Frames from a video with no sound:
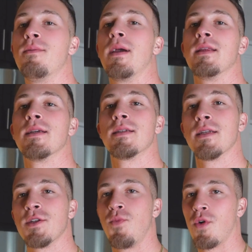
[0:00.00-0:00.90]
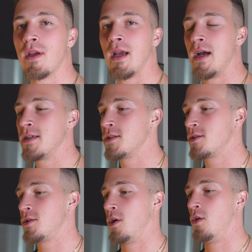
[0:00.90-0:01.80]
made this morning, guys.
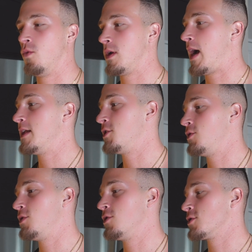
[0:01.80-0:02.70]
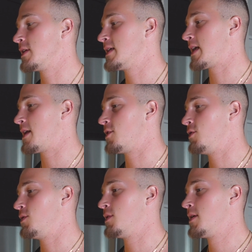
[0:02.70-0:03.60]
So what I do usually is I
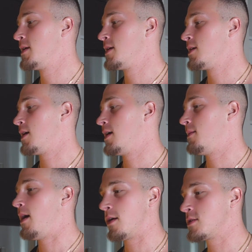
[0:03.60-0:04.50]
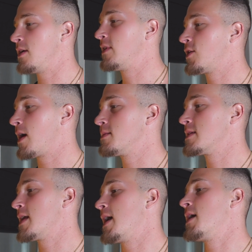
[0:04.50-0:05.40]
do 170 grams
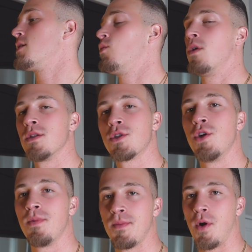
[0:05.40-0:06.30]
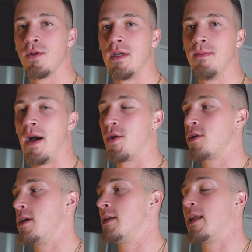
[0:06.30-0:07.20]
of that, 1 scoop of protein
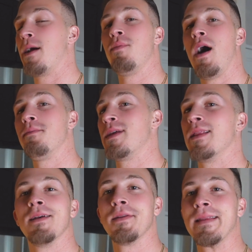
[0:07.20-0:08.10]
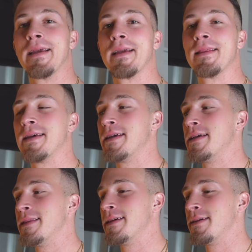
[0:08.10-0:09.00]
powder, and then I pop that little thing
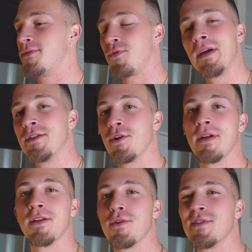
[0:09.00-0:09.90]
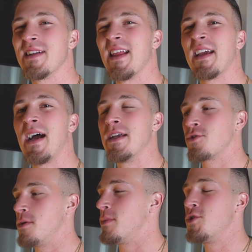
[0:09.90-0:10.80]
in the freezer, and it turns into like ice
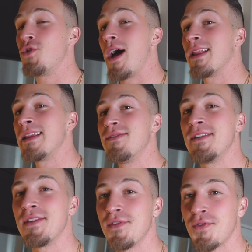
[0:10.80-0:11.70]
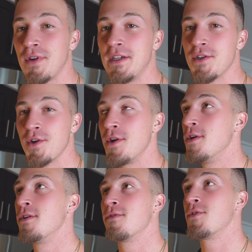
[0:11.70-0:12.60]
cream. But you gotta leave it in the freezer
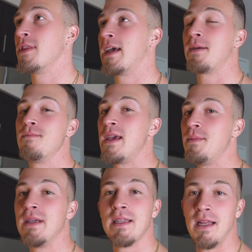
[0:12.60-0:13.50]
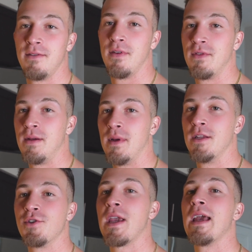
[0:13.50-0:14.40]
for like maybe 10 to 15
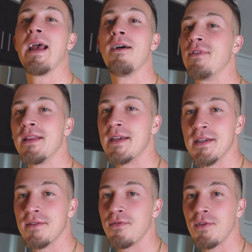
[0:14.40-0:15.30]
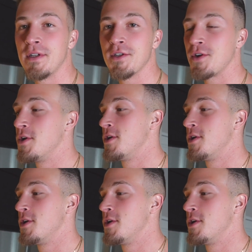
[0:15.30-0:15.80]
minutes. You can't have that thing in the freezer